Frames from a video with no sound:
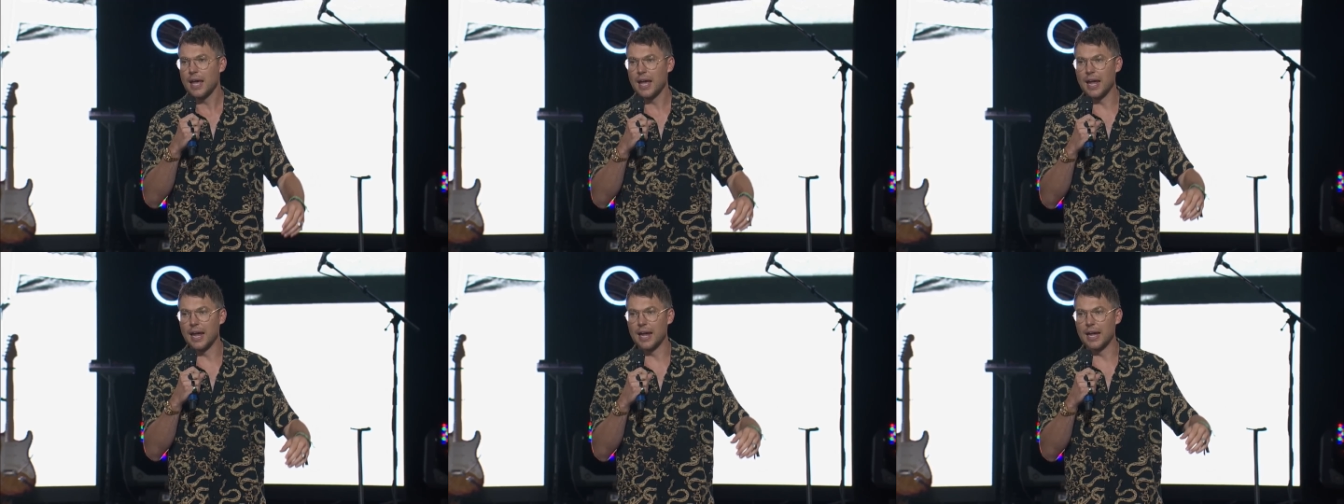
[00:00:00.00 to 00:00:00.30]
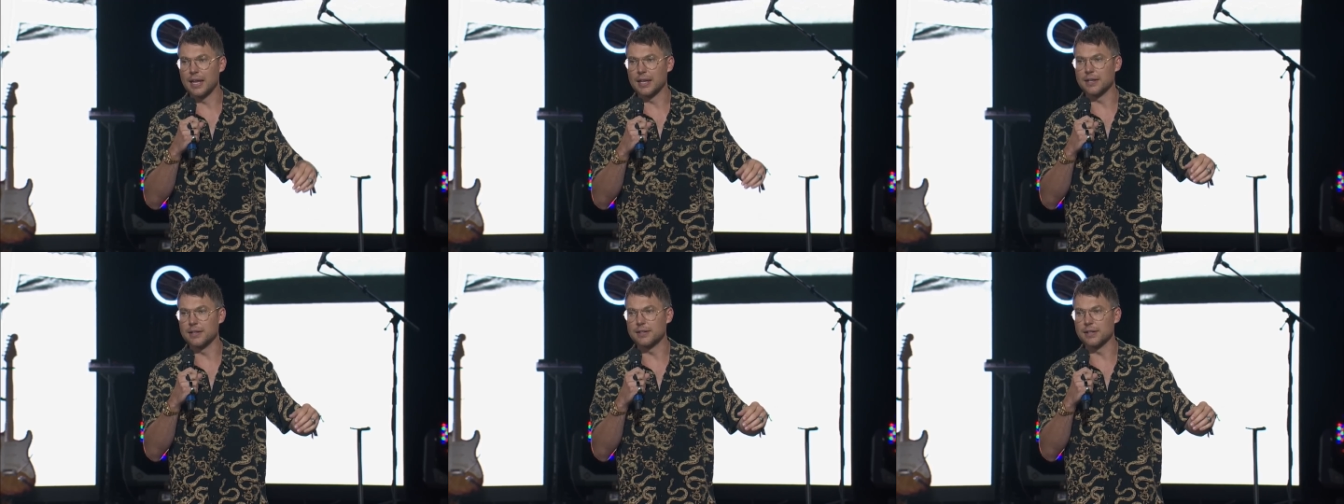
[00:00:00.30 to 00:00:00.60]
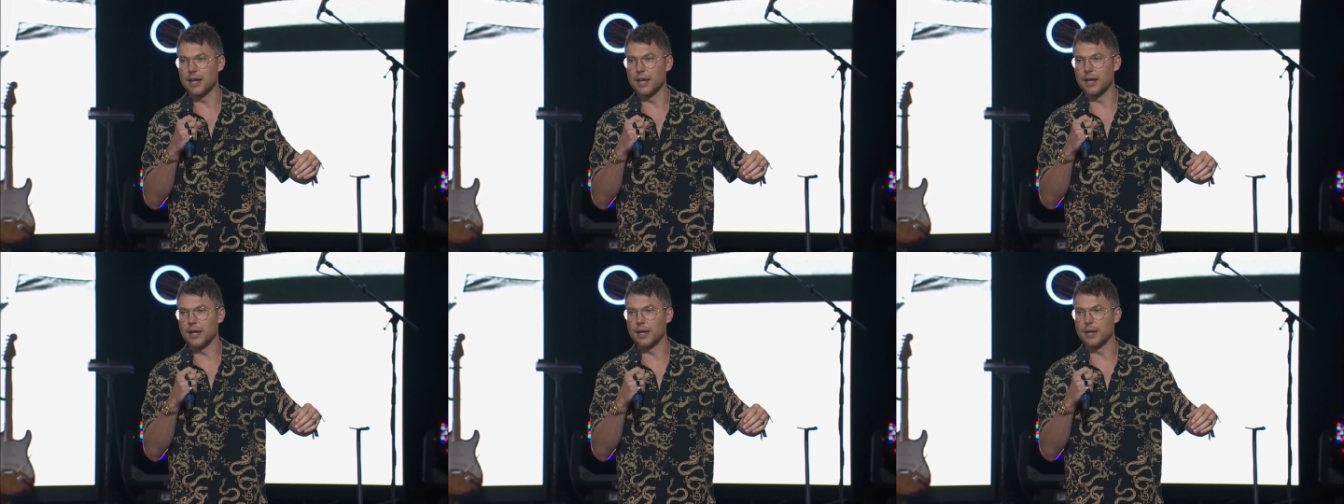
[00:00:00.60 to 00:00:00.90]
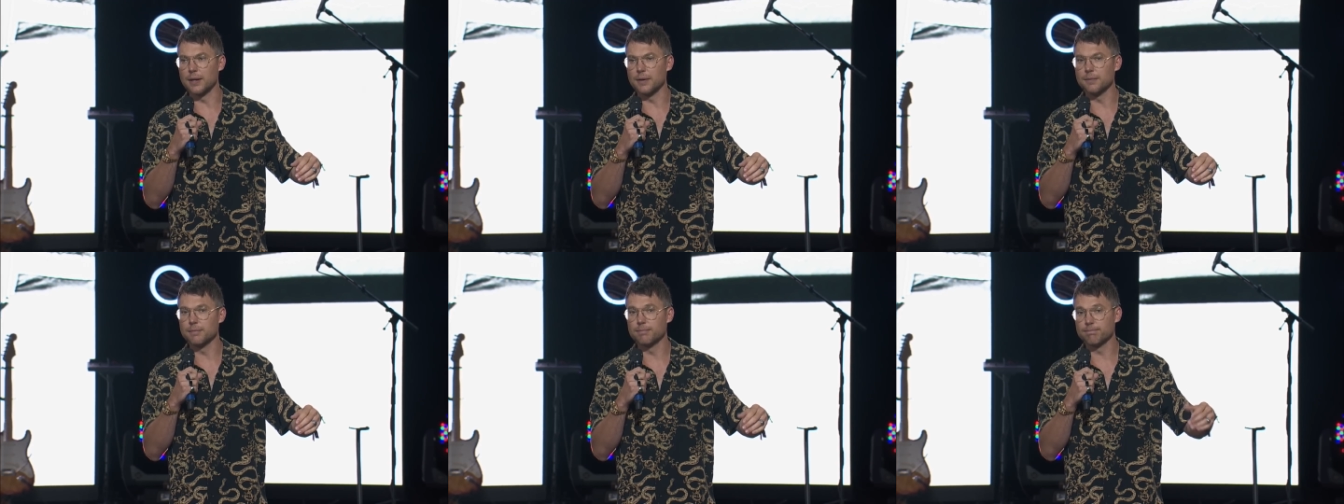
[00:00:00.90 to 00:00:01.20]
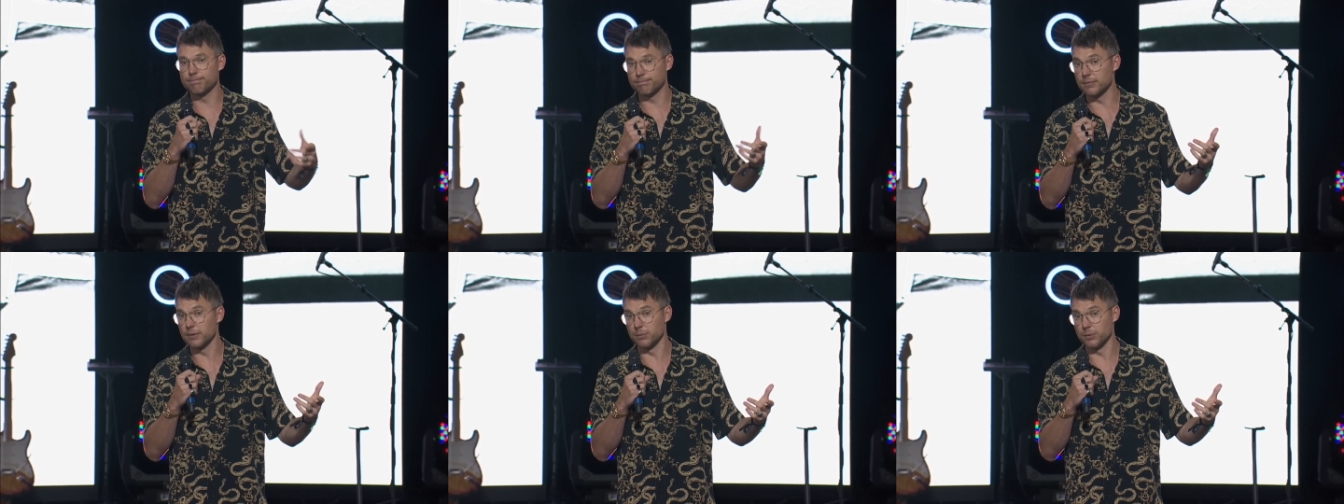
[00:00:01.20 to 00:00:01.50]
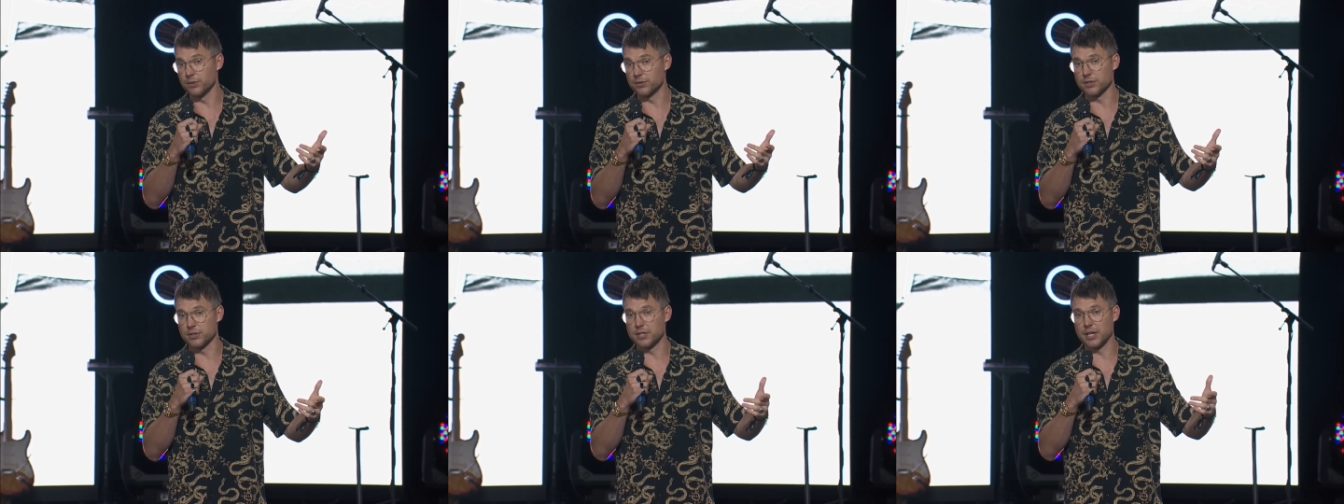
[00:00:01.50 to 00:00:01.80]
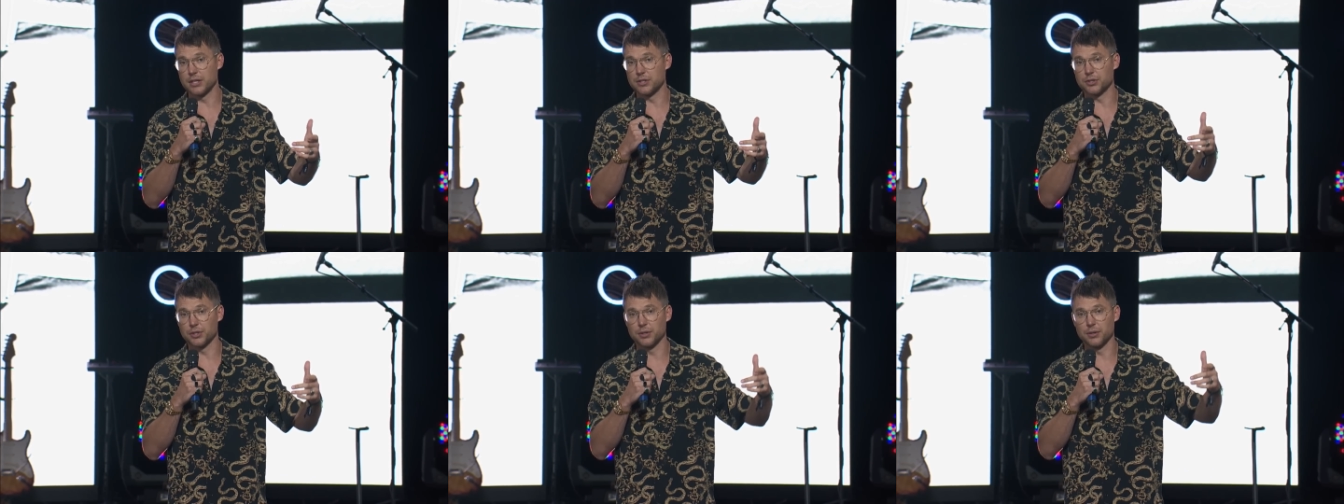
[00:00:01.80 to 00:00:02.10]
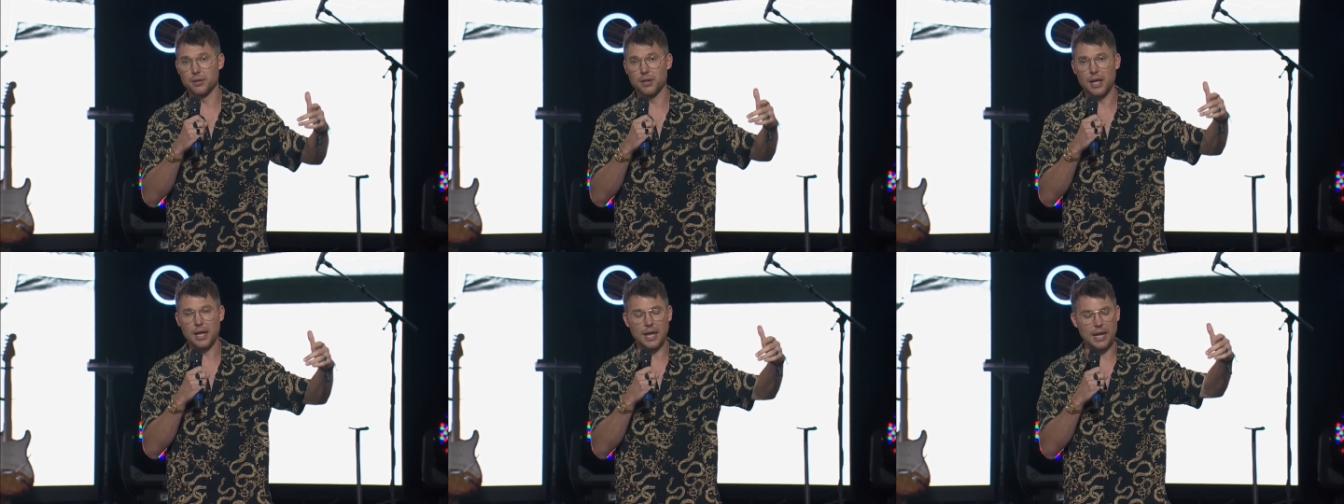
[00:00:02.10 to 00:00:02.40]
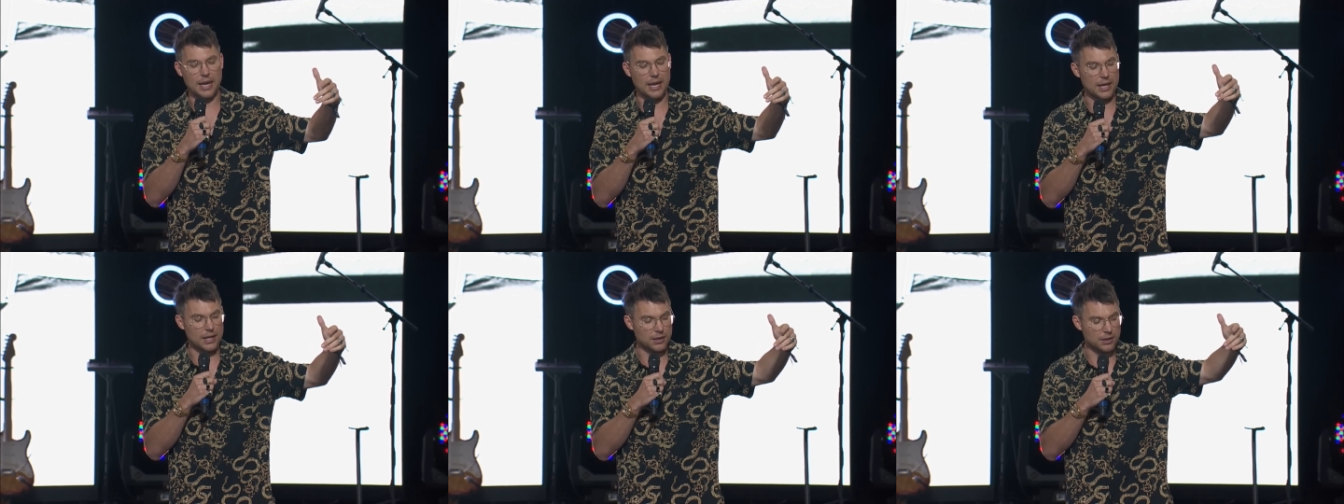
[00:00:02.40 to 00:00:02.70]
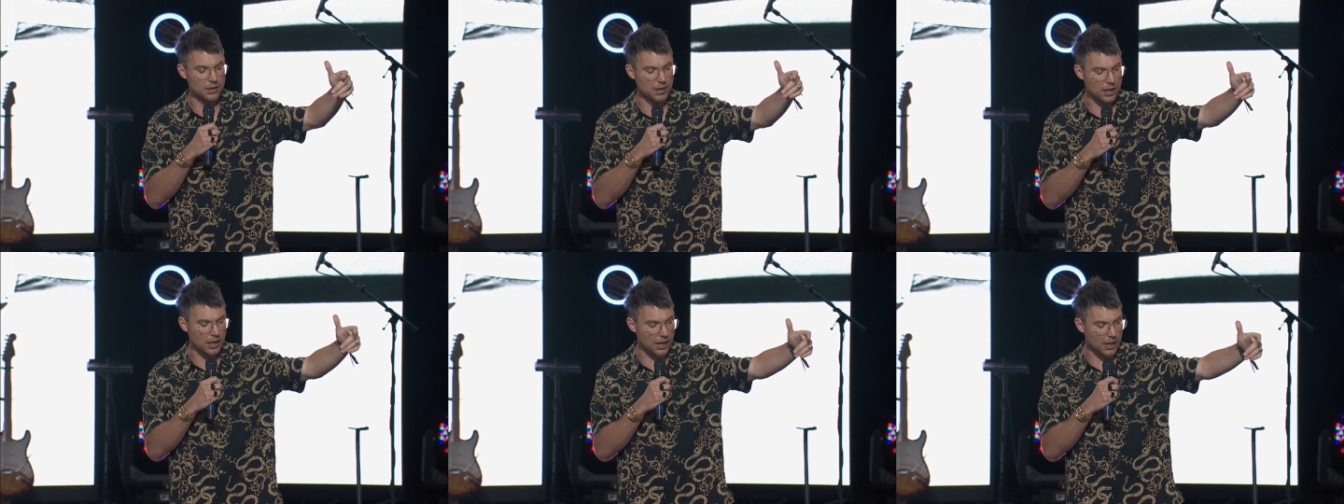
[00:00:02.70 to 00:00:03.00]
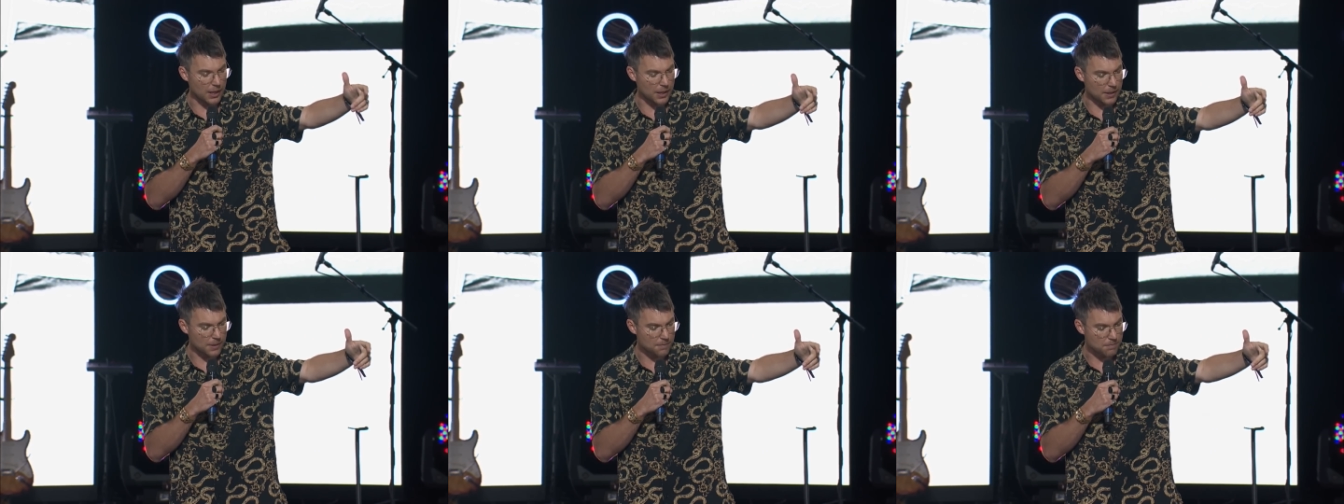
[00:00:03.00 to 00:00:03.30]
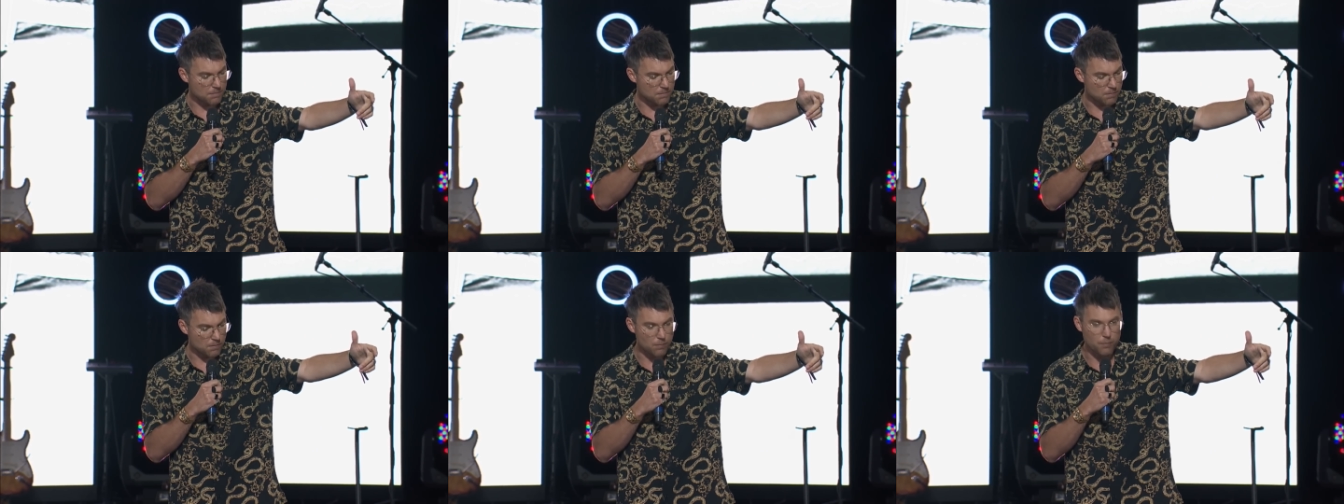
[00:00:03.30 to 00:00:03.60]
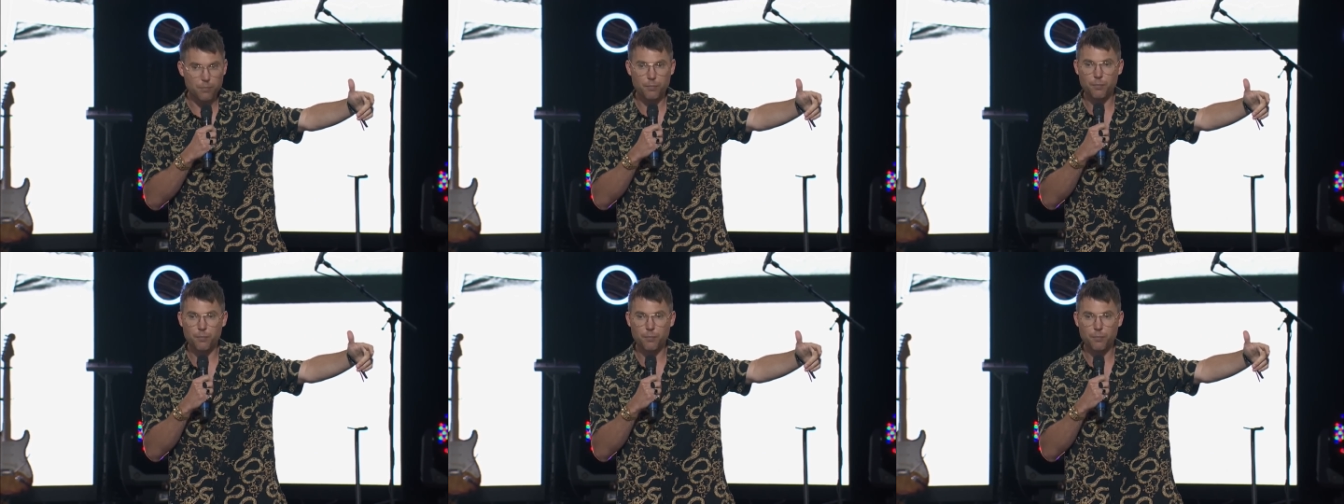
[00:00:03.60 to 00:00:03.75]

and uh, it was intentional. And um,